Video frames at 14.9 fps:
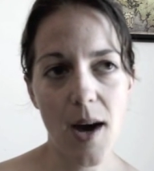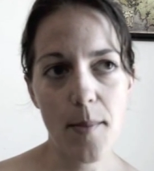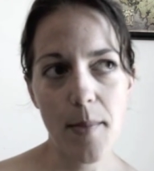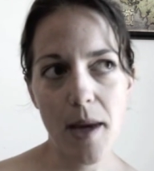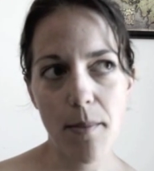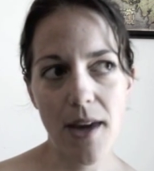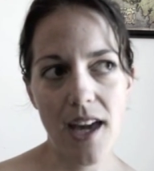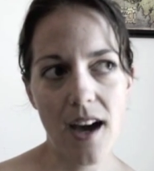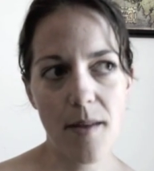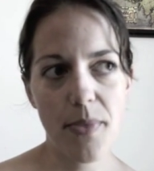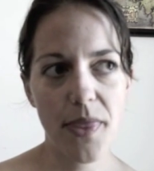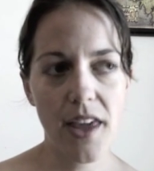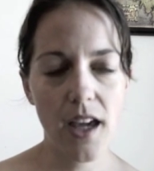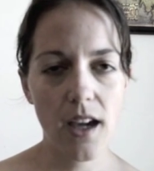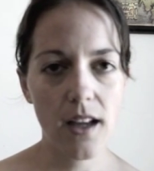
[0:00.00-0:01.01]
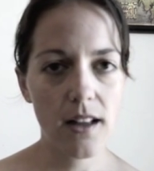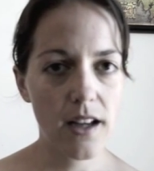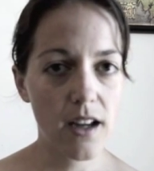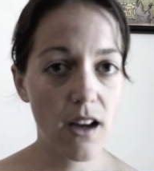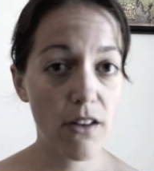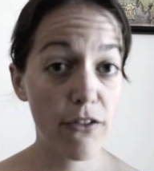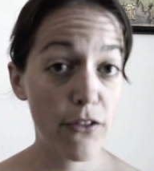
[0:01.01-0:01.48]
Maybe I'm thinking
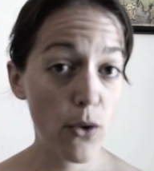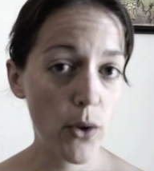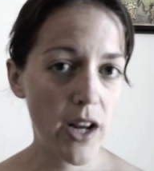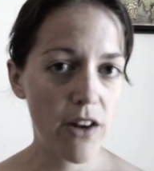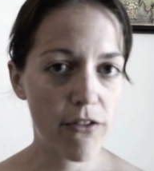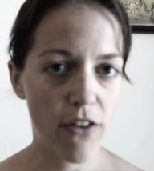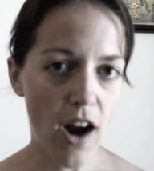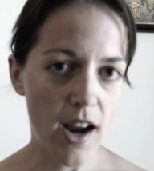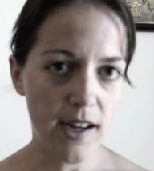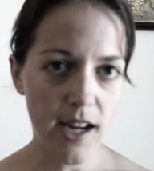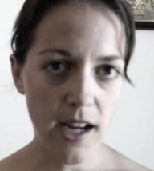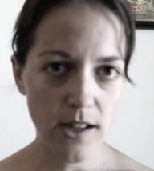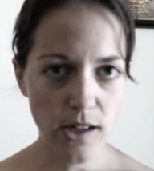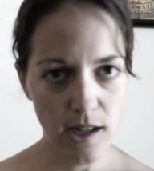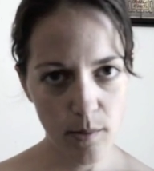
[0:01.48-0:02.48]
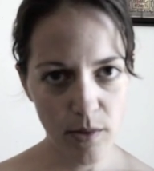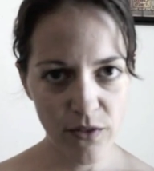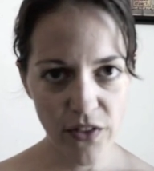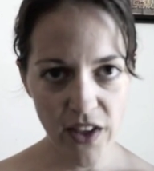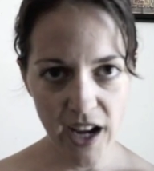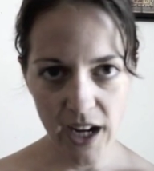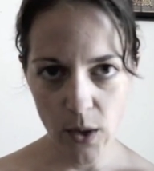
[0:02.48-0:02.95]
like a Foodie Friday type of
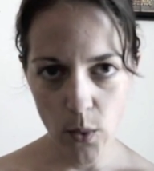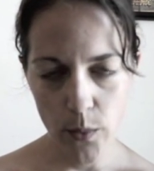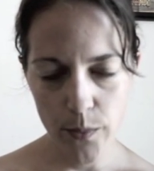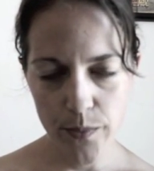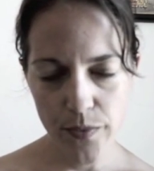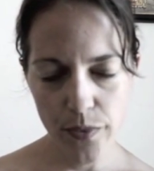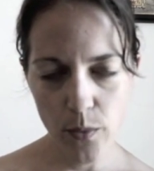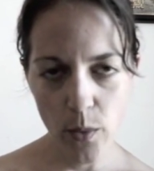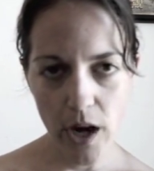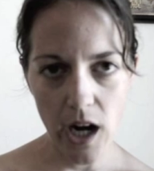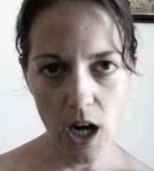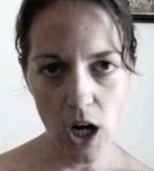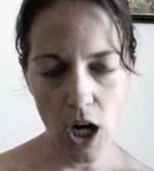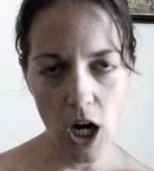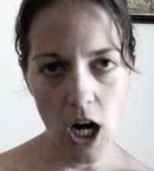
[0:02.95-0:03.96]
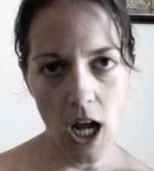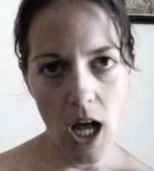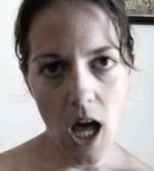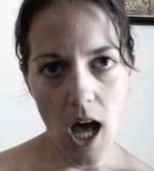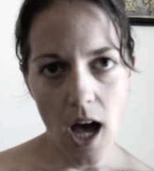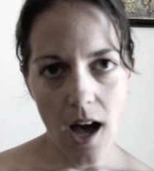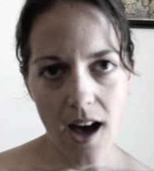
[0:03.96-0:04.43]
thing, where
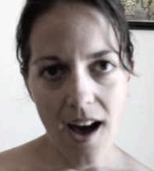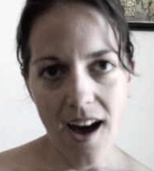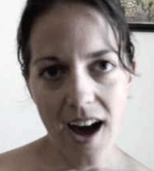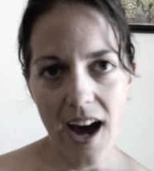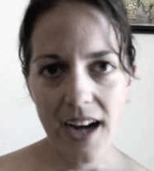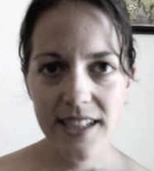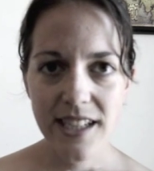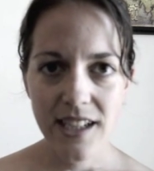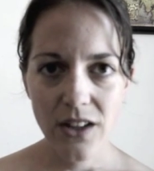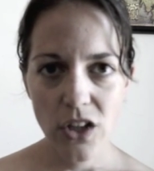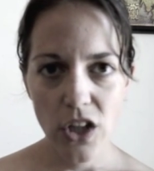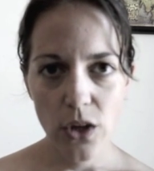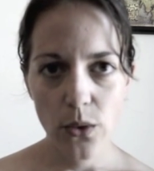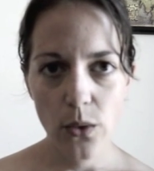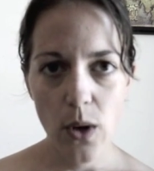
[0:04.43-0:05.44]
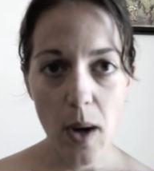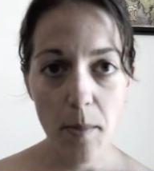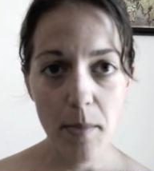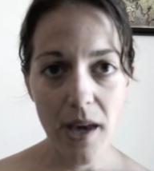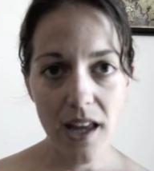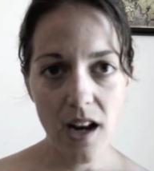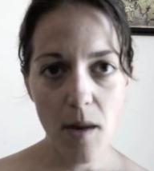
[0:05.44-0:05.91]
I tell you a
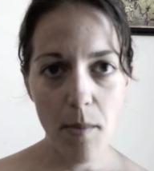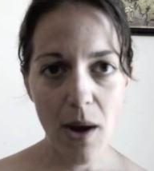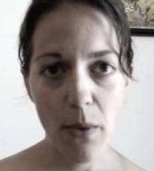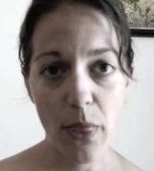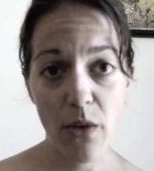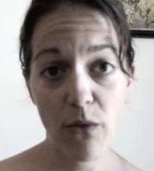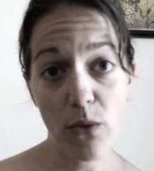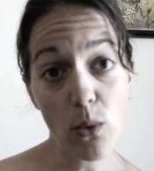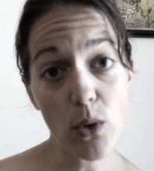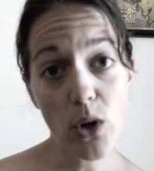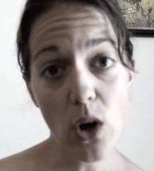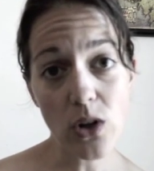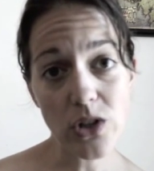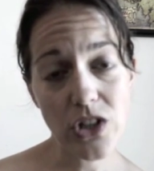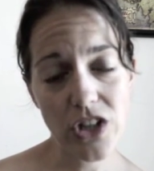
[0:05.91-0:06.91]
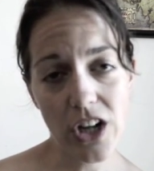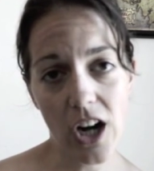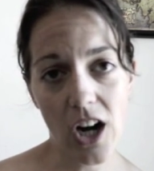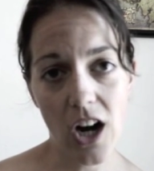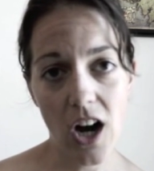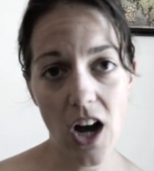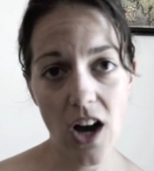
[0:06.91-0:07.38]
bit about the food
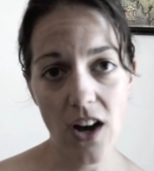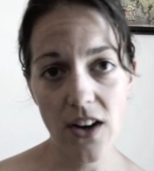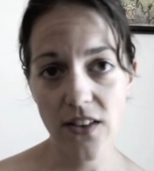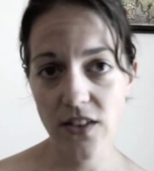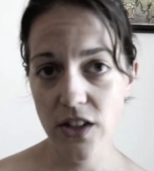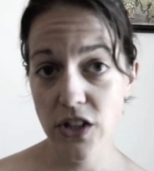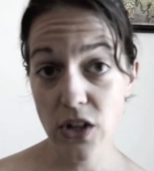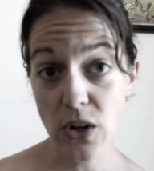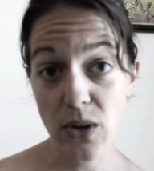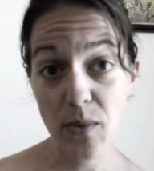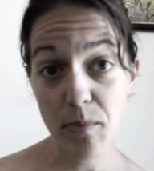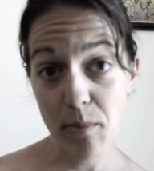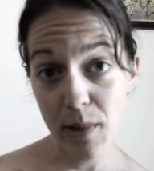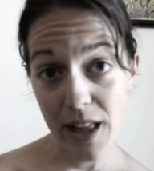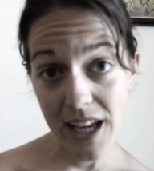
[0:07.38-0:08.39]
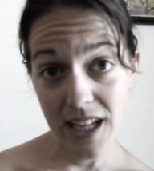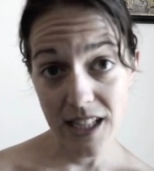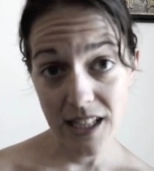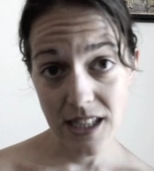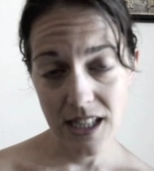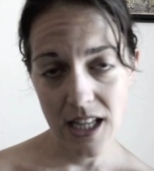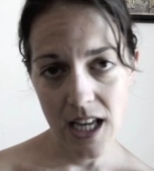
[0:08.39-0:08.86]
culture of a certain place,
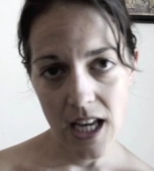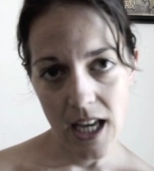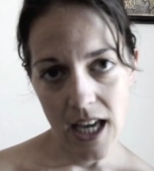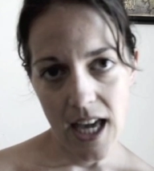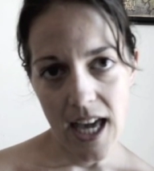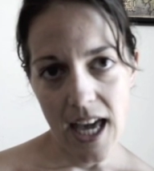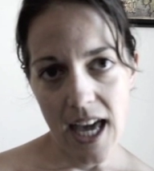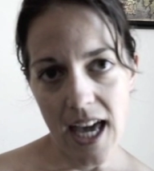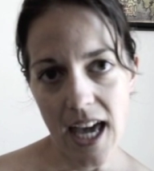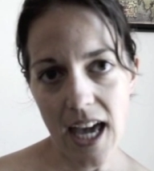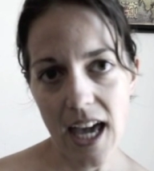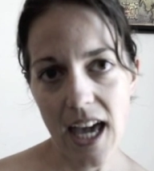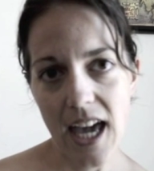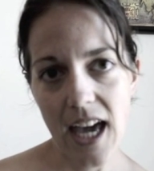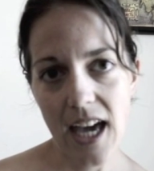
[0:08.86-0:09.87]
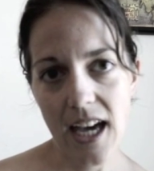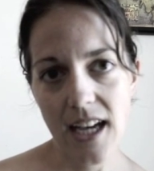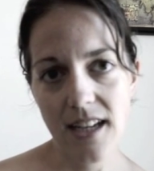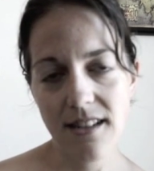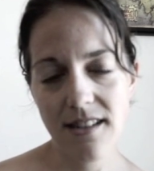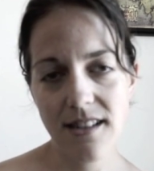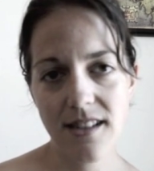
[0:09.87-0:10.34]

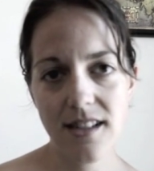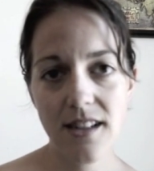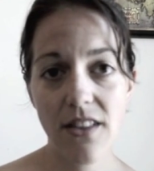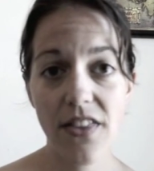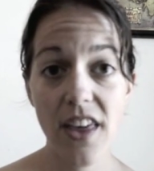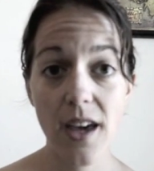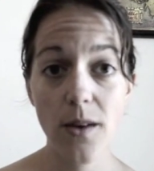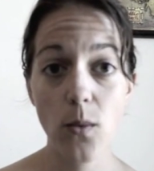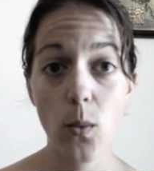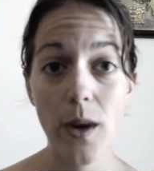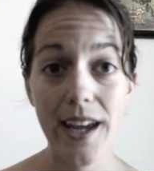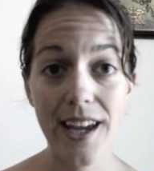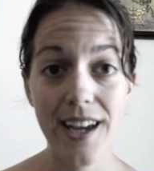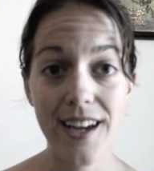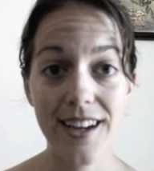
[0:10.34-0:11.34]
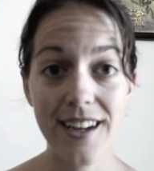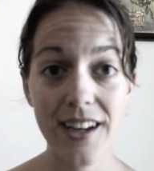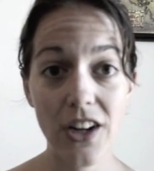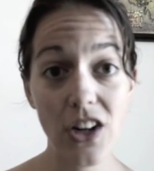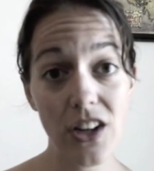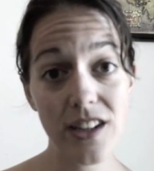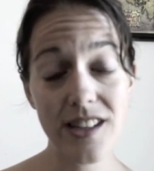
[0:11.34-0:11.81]
and then we
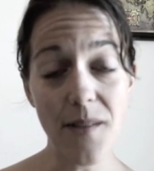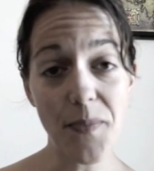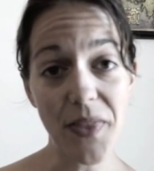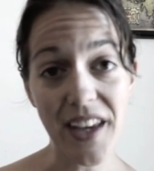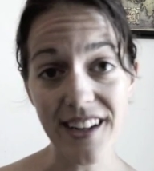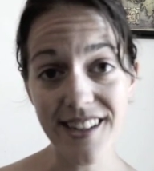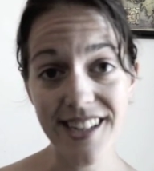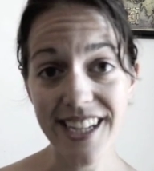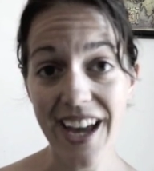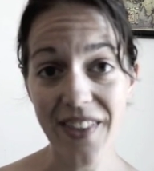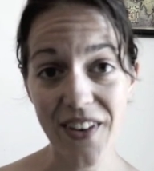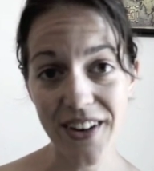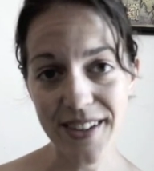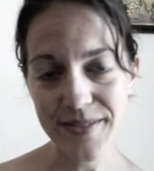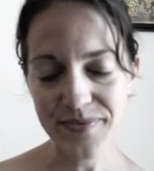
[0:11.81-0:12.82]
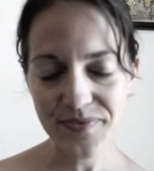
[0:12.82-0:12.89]
cook something together.